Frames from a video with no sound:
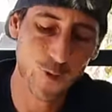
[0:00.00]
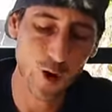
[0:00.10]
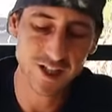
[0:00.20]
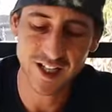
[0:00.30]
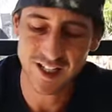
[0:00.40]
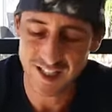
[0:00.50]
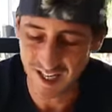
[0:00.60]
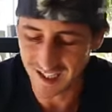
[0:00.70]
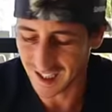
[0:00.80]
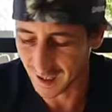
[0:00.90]
14,
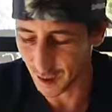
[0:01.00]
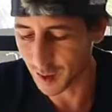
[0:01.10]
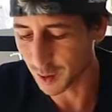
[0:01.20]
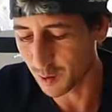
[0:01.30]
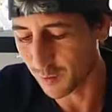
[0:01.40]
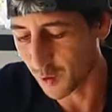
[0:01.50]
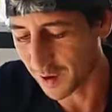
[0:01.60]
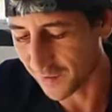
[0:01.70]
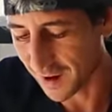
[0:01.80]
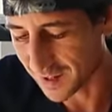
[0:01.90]
16, 33,
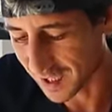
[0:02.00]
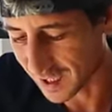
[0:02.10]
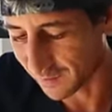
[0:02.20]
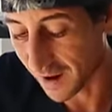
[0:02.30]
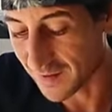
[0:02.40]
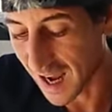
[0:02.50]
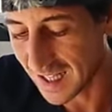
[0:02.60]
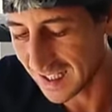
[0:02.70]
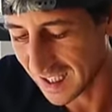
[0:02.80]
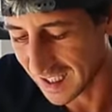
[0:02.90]
45, 65,
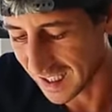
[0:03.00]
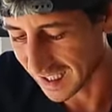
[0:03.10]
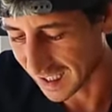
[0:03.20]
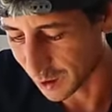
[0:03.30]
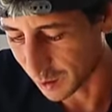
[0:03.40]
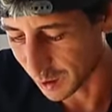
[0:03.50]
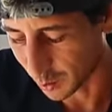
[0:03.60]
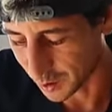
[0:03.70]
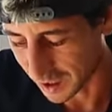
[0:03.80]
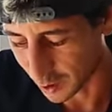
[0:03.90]
19, 63,
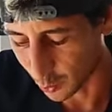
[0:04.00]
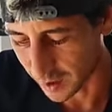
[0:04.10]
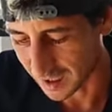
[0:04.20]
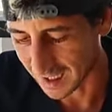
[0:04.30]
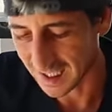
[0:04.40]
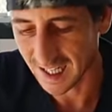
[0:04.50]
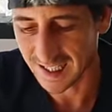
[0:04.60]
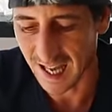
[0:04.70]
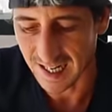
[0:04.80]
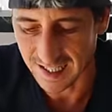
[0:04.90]
13,
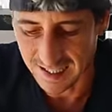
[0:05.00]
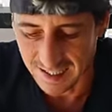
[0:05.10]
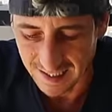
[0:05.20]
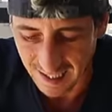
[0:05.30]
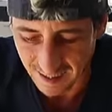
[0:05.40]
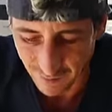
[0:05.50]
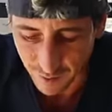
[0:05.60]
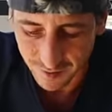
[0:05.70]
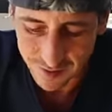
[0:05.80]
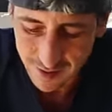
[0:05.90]
26, and a
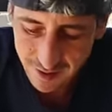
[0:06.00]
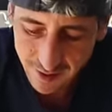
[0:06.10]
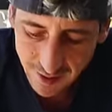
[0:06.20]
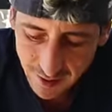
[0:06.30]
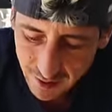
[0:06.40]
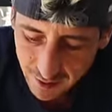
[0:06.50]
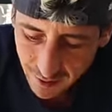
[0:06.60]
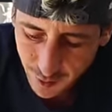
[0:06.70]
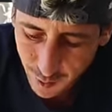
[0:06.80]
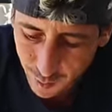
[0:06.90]
Savon.
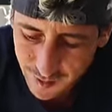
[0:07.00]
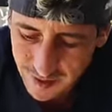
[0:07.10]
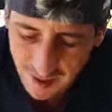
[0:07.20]
The good old